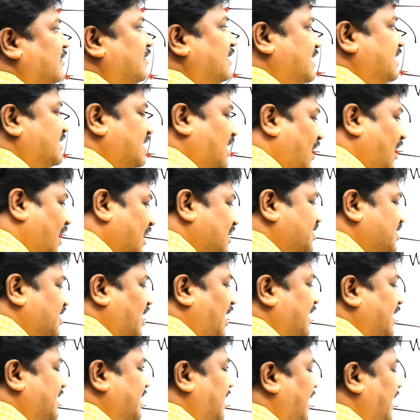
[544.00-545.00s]
These are all
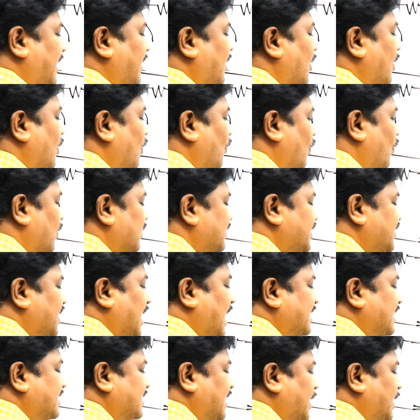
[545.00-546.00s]
shorted,
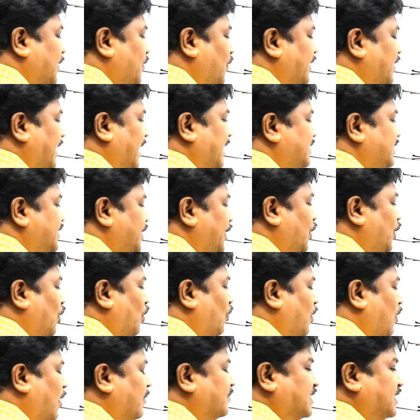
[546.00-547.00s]
short circuited, 0
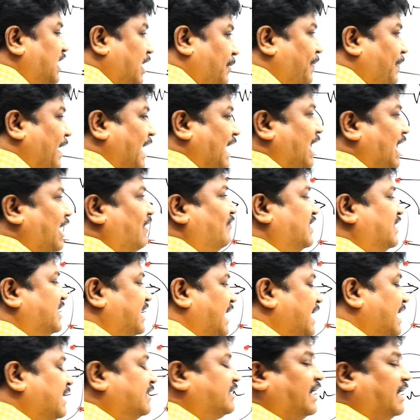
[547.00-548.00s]
ohms in parallel with
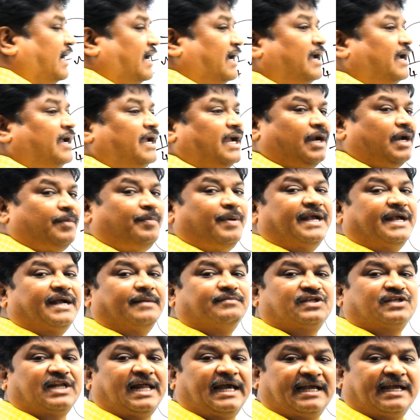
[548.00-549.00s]
anything, it
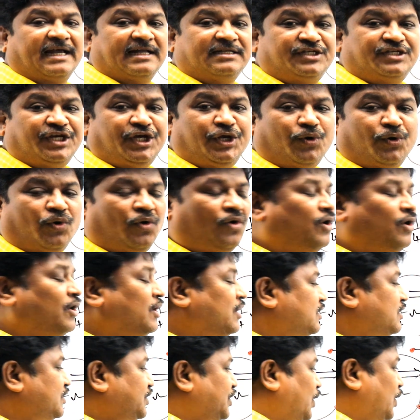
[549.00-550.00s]
becomes like a
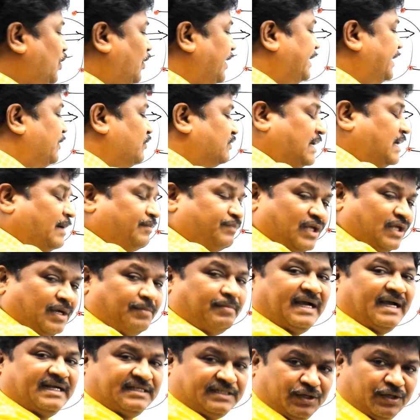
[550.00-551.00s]
0. 0 into
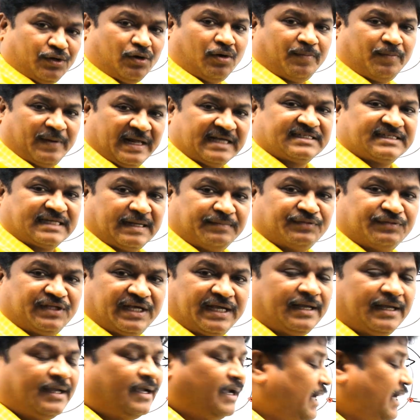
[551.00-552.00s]
something by 0 plus
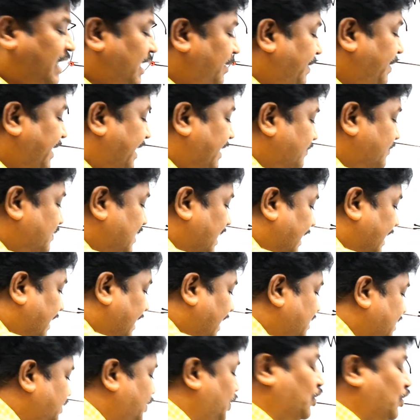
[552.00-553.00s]
something, it becomes like
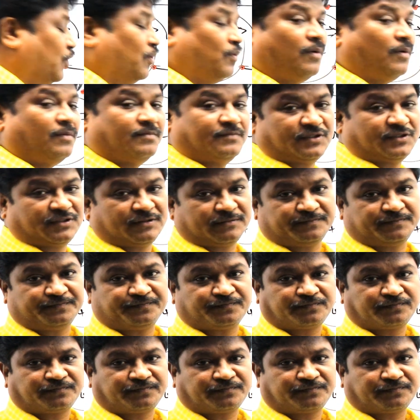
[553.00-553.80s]
a 0 ohms.